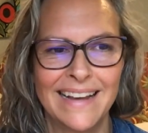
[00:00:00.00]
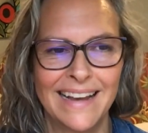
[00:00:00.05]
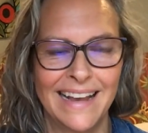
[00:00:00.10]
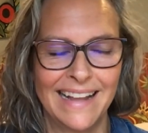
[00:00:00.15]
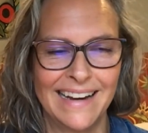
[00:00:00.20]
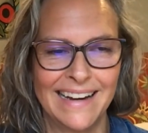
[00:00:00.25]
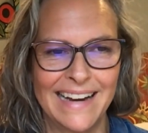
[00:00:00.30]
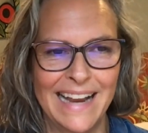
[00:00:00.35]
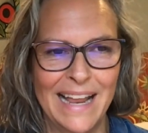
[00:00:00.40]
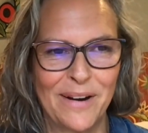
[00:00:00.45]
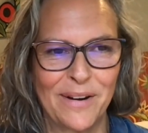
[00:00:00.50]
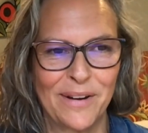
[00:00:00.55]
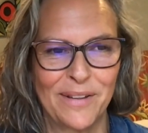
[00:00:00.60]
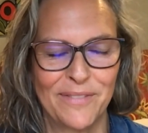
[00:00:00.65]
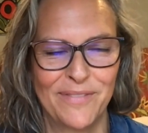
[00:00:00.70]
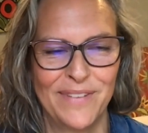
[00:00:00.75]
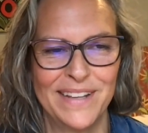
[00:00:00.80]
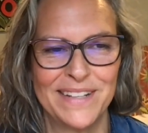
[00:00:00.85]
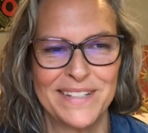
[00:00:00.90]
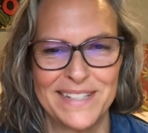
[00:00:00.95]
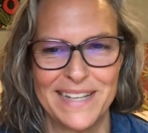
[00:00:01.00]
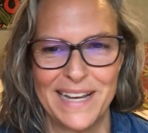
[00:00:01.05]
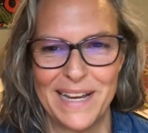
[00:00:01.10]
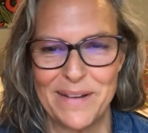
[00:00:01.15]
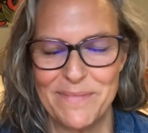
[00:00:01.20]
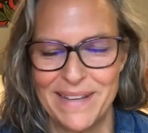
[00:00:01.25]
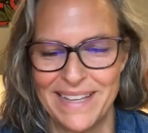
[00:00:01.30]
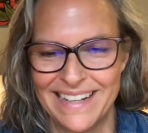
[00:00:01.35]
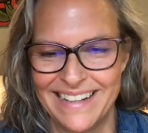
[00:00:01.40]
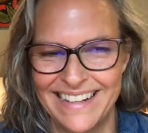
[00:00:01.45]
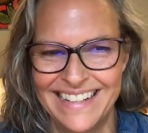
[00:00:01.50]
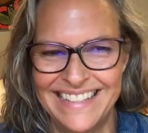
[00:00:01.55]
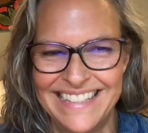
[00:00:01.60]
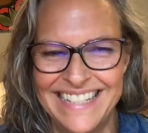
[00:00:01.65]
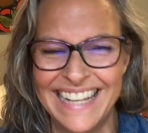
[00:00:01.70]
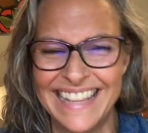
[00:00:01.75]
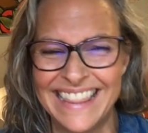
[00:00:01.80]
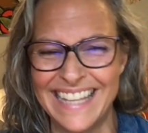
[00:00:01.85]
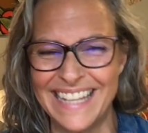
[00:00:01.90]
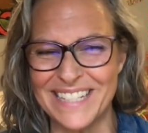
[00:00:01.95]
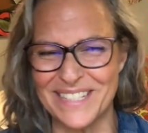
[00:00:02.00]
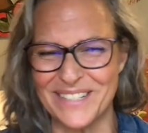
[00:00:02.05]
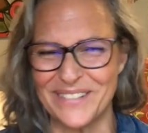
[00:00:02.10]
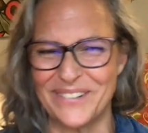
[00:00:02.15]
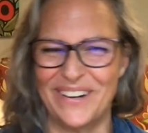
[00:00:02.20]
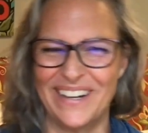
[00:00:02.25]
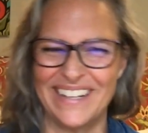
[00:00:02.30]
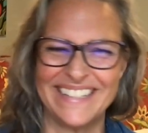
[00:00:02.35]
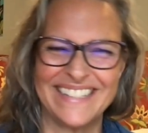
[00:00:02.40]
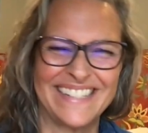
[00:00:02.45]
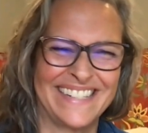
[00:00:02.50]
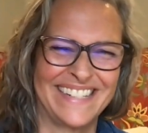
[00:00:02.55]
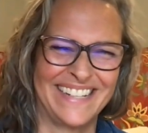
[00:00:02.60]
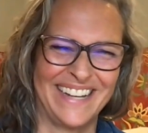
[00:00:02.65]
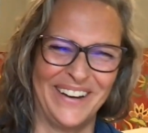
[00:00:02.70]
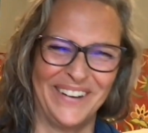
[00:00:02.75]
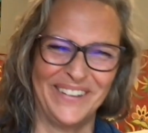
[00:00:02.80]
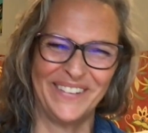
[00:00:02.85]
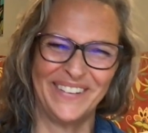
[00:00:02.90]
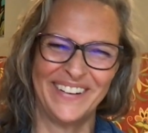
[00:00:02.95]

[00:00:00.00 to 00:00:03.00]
in and out of his segment and into this one. So